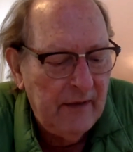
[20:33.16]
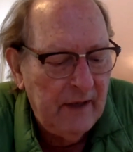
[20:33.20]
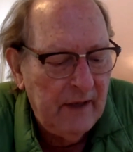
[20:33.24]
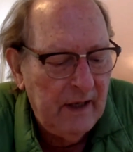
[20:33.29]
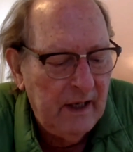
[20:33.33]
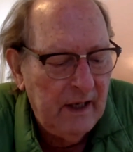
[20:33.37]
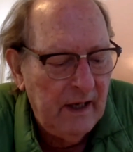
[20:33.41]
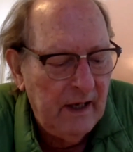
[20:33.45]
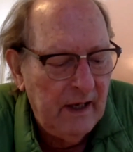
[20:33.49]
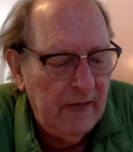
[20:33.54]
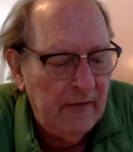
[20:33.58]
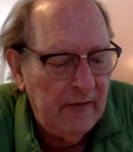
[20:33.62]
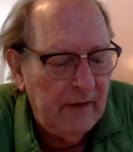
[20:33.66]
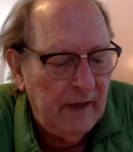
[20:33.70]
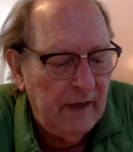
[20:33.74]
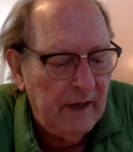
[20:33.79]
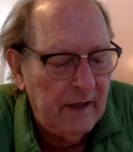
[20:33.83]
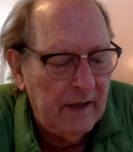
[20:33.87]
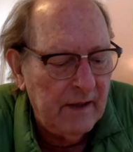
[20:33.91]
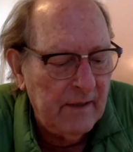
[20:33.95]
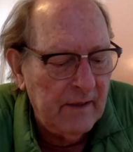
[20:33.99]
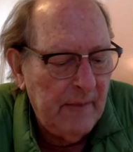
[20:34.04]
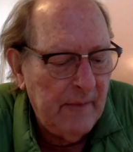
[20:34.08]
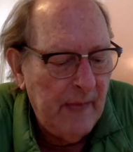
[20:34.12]

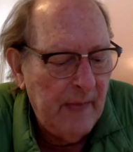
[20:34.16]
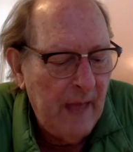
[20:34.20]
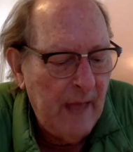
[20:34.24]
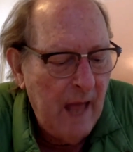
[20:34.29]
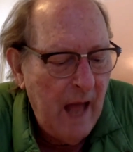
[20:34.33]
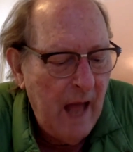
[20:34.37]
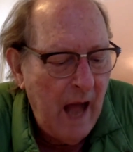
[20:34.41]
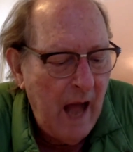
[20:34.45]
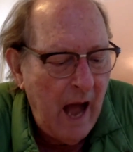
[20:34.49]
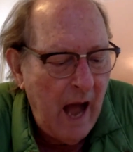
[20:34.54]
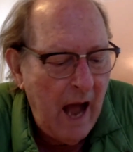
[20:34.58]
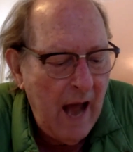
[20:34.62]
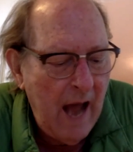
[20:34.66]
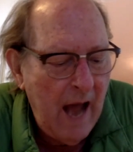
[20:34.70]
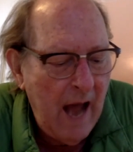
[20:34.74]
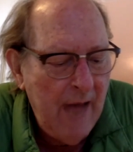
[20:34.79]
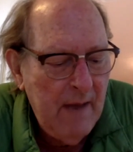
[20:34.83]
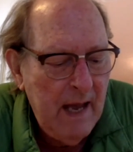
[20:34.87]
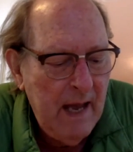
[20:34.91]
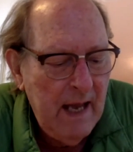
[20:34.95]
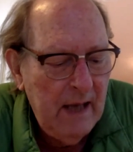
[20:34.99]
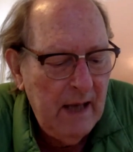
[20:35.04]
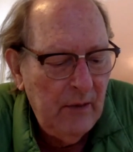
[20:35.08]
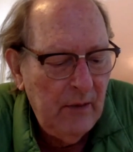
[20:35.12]
covenant I
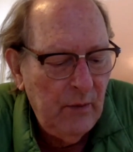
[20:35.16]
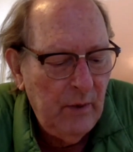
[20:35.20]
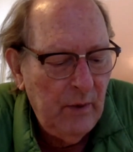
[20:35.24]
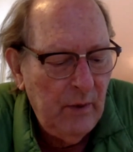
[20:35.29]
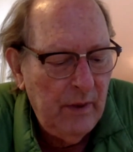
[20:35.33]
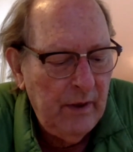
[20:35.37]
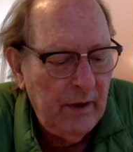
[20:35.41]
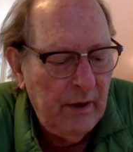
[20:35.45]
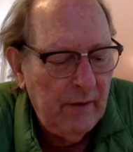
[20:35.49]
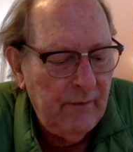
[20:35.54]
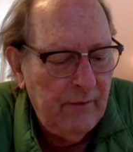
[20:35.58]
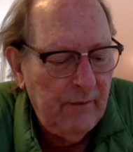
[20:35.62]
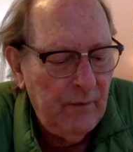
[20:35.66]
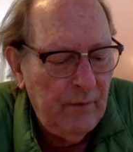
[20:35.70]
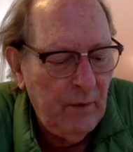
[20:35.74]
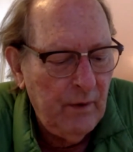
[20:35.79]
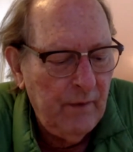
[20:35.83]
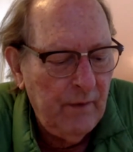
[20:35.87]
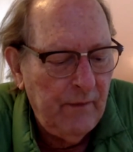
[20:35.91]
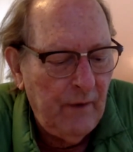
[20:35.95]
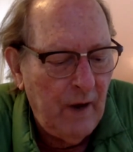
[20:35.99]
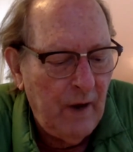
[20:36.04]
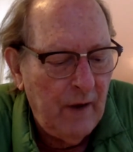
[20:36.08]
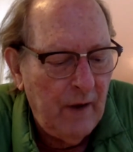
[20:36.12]
made with their
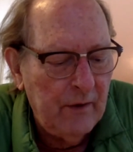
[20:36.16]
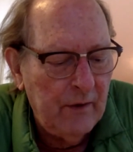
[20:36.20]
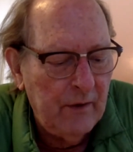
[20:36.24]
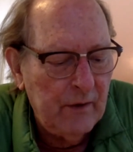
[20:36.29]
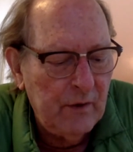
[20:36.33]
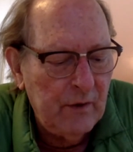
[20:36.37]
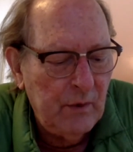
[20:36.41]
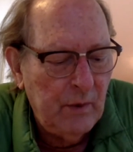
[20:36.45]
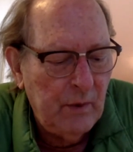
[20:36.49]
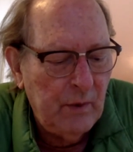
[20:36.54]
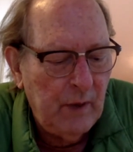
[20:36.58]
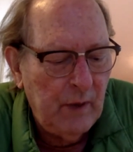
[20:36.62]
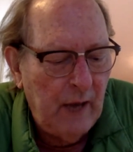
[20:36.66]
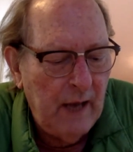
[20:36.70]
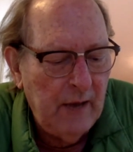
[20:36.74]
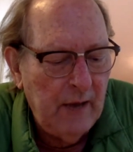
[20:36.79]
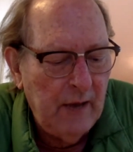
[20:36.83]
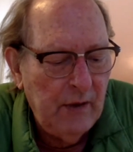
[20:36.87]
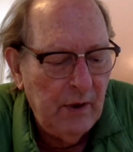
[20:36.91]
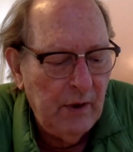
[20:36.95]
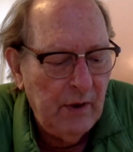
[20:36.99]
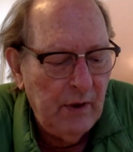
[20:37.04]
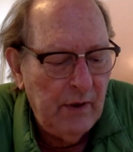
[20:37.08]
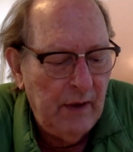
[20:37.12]
forefathers when I
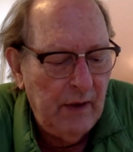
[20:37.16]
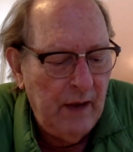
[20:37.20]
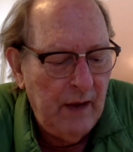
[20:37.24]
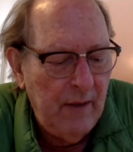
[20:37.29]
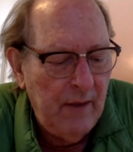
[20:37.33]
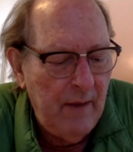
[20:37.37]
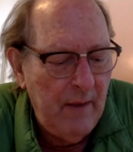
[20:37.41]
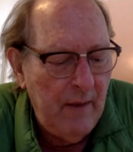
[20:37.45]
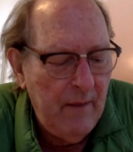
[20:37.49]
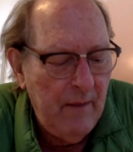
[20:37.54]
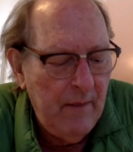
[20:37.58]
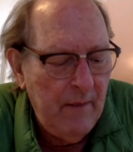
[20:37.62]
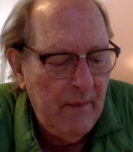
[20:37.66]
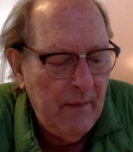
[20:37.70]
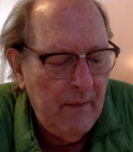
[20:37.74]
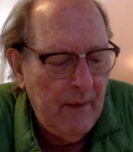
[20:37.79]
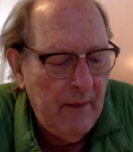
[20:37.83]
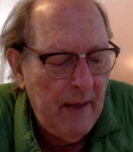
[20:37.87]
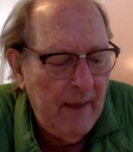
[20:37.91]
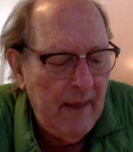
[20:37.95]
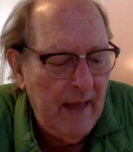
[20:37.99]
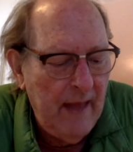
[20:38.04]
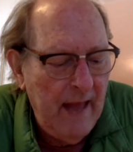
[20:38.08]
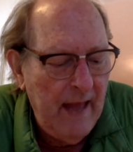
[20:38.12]
took them
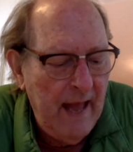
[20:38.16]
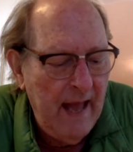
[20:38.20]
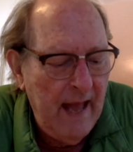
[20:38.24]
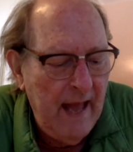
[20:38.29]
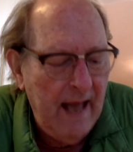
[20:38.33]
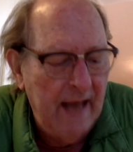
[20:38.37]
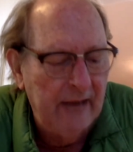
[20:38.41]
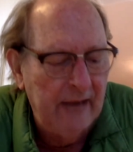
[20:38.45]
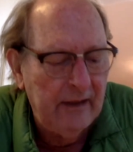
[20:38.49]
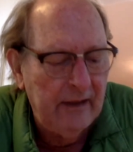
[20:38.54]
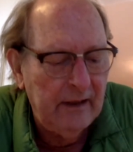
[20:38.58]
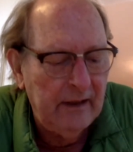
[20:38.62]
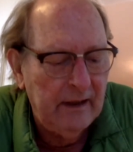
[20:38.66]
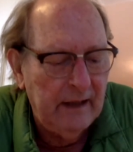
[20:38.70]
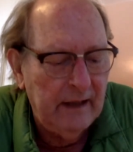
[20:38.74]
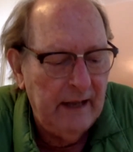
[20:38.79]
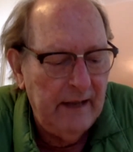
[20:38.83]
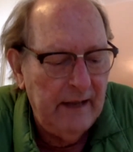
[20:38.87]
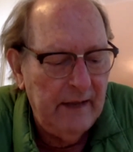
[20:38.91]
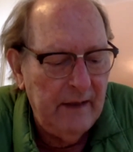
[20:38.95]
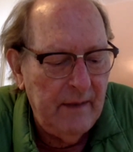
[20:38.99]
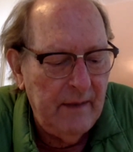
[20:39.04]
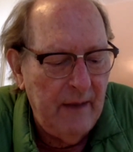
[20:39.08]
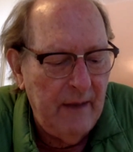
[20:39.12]
by the hand and
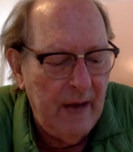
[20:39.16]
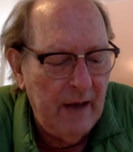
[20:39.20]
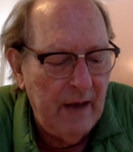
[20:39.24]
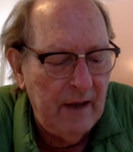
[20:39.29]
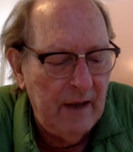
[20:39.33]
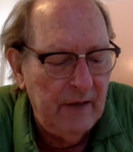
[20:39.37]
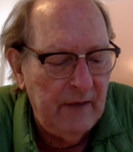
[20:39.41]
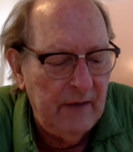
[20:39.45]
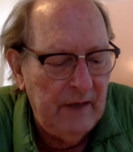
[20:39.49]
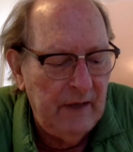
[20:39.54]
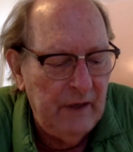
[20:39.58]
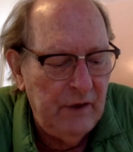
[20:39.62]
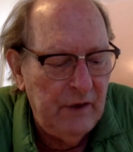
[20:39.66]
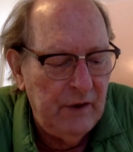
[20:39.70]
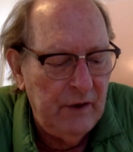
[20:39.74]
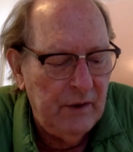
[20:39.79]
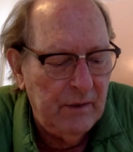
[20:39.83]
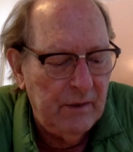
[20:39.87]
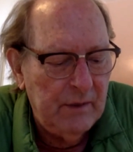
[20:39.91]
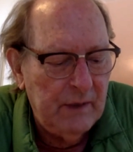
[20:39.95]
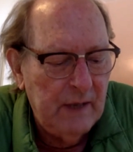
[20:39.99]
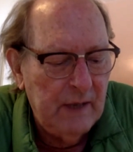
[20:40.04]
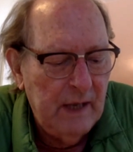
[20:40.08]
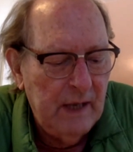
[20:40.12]
led them out of
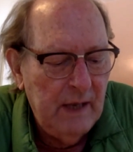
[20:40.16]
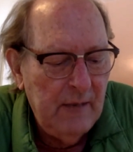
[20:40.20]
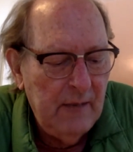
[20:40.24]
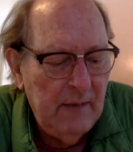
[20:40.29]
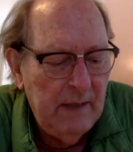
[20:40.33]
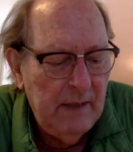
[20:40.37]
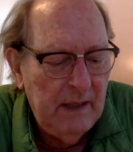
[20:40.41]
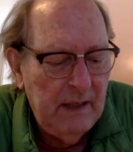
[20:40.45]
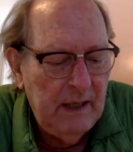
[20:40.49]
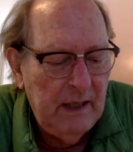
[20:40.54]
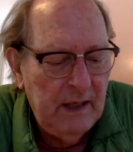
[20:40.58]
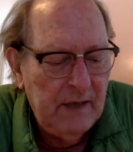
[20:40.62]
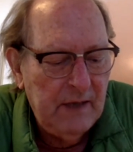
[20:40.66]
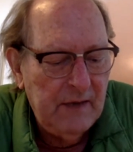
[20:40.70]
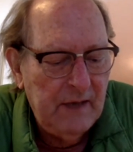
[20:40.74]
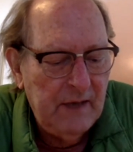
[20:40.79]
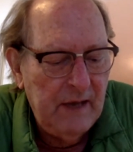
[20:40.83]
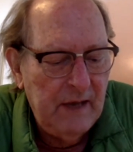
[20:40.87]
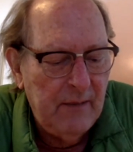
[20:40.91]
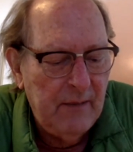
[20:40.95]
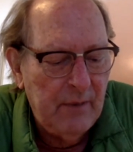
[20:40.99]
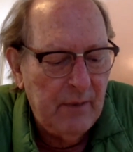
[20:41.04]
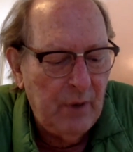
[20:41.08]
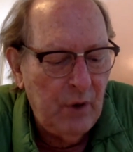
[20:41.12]
Egypt, because
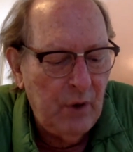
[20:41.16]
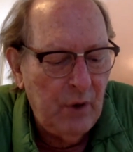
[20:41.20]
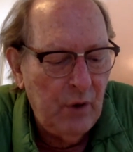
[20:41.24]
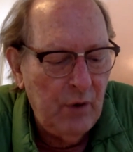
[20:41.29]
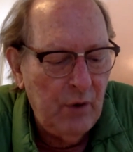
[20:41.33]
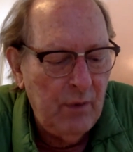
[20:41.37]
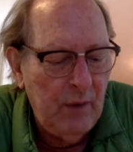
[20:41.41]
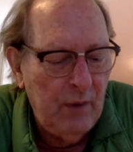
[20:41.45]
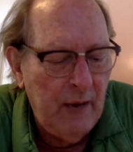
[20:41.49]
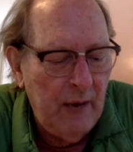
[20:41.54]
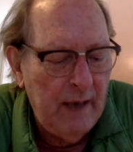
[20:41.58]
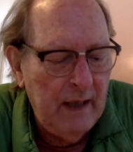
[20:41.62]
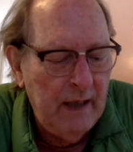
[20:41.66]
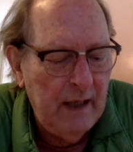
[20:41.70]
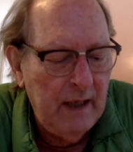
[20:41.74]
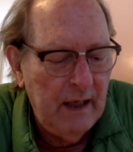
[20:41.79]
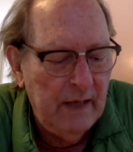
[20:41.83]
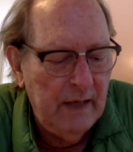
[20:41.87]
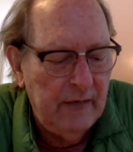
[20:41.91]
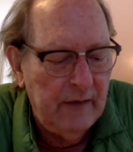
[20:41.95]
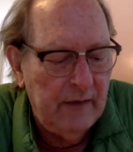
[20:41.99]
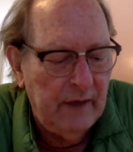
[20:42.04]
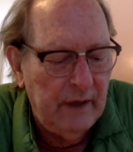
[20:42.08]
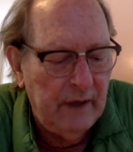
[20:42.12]
they broke my
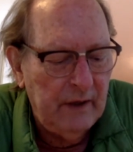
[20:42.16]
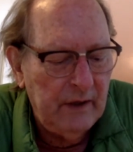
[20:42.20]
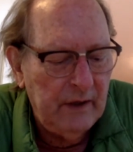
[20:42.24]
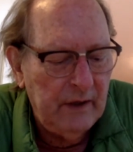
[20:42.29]
covenant,